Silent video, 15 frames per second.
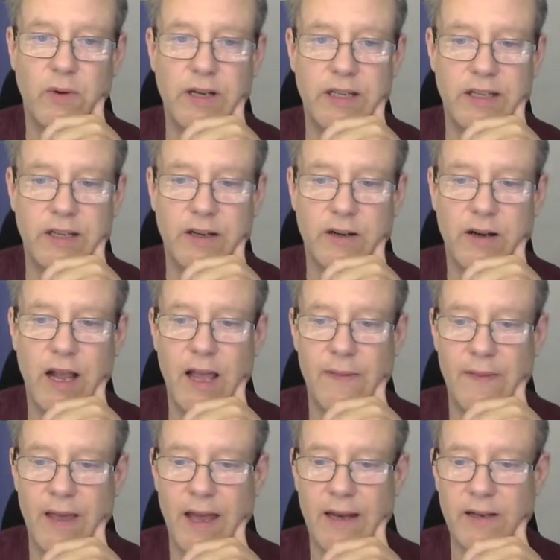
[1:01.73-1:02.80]
in here, and
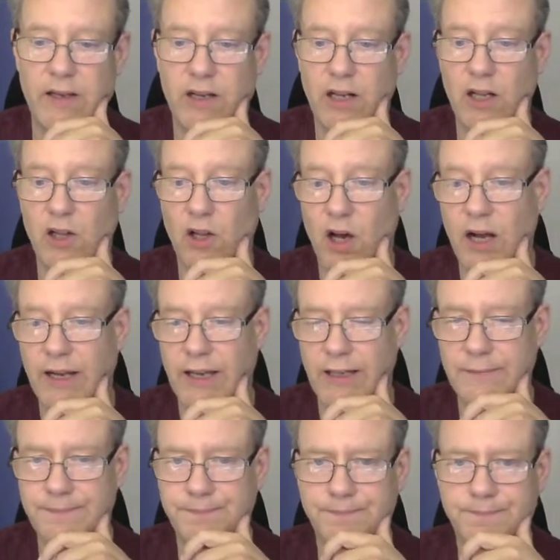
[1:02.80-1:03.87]
then you're going to log in